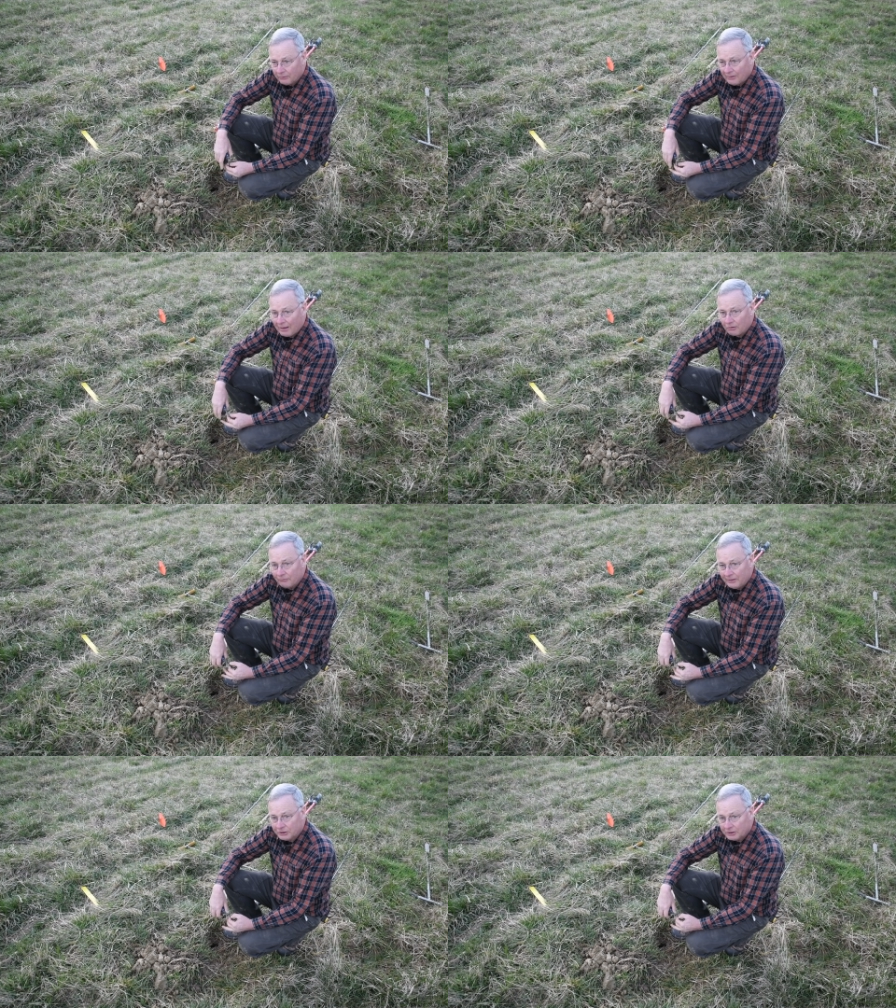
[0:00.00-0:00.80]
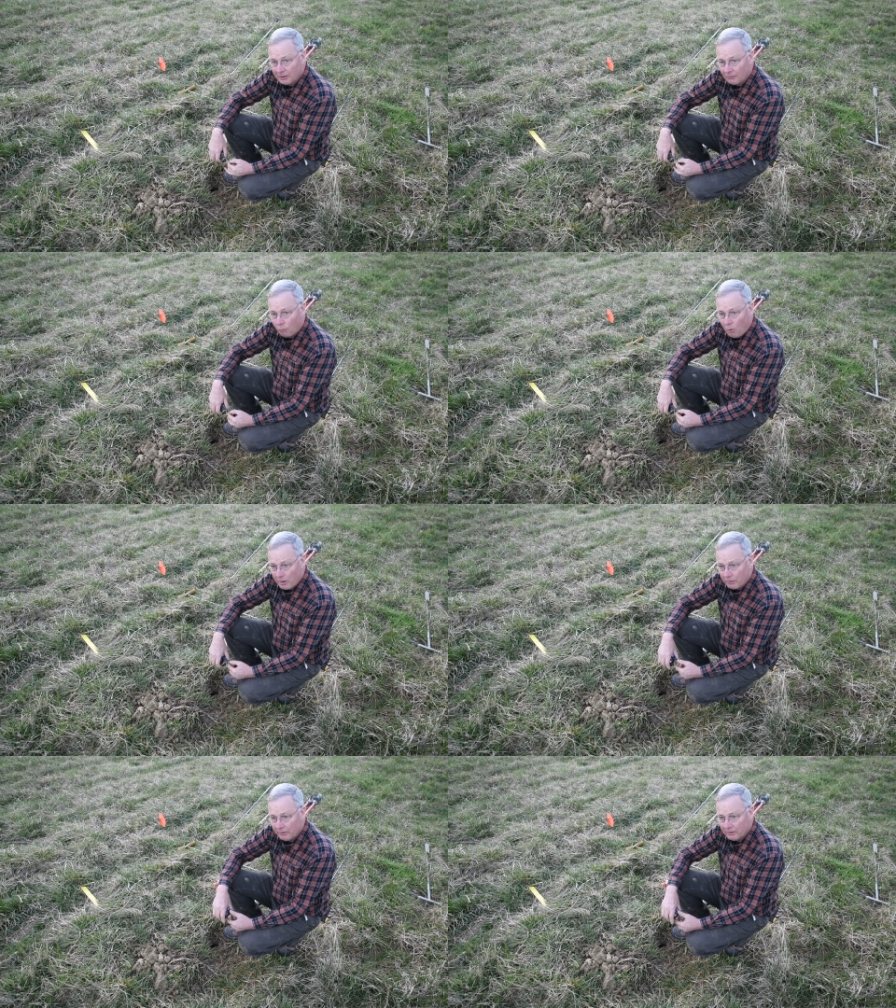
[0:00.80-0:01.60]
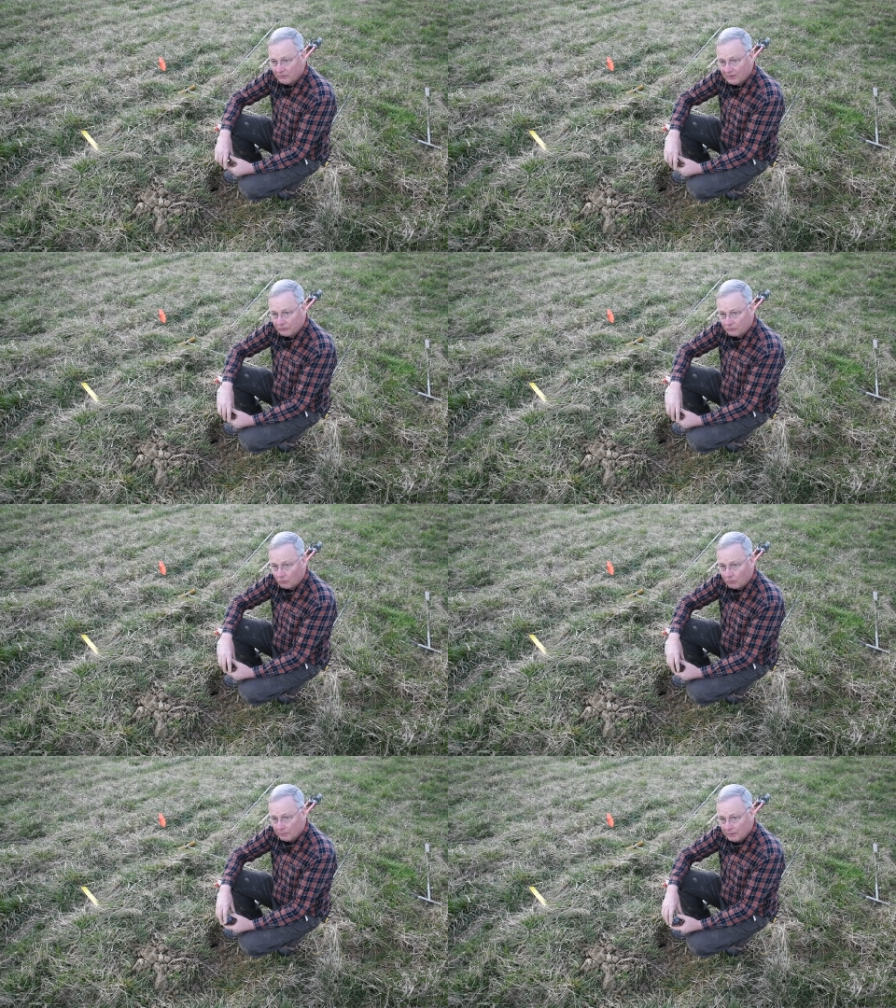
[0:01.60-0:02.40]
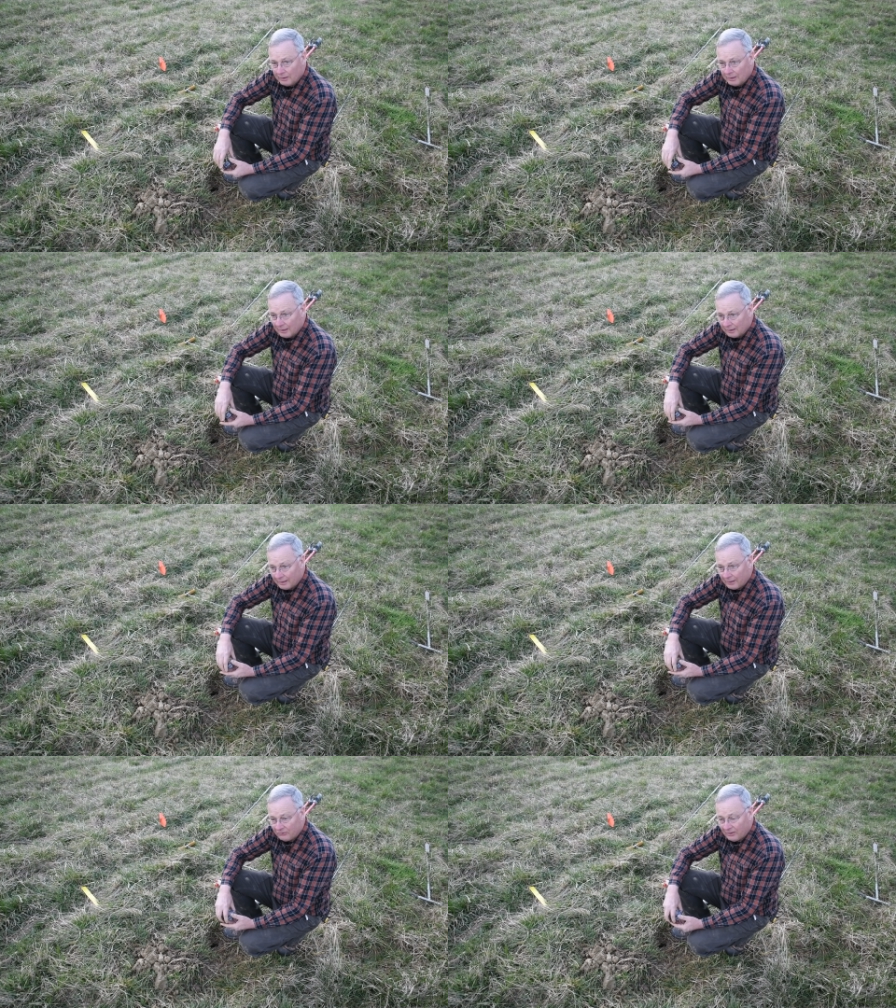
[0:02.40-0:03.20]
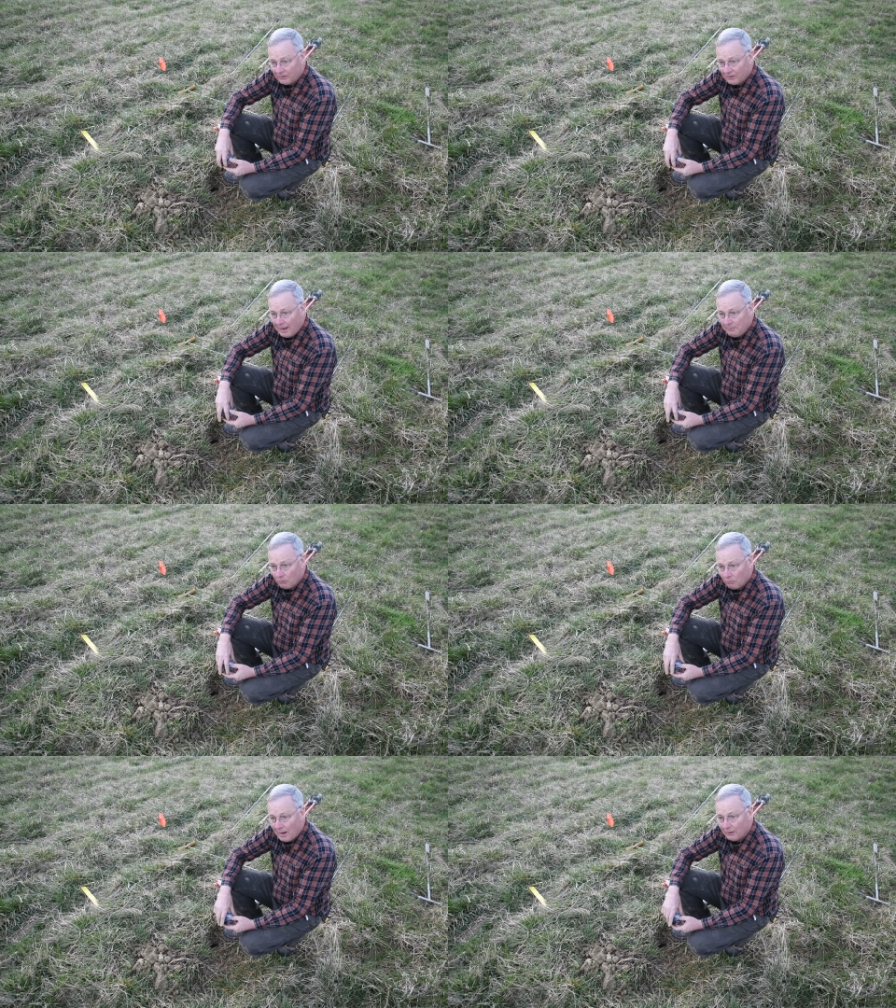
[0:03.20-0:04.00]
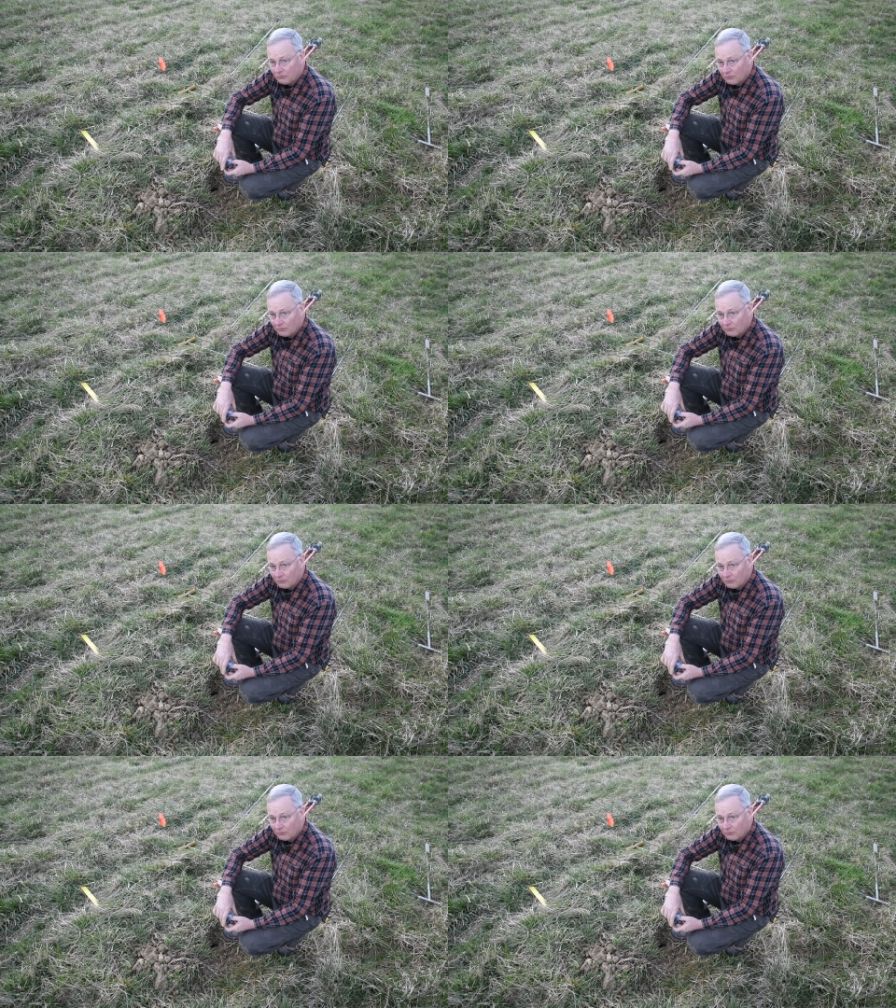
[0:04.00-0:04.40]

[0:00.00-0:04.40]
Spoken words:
the elevation of water in the test hole. Let it take time to rise to the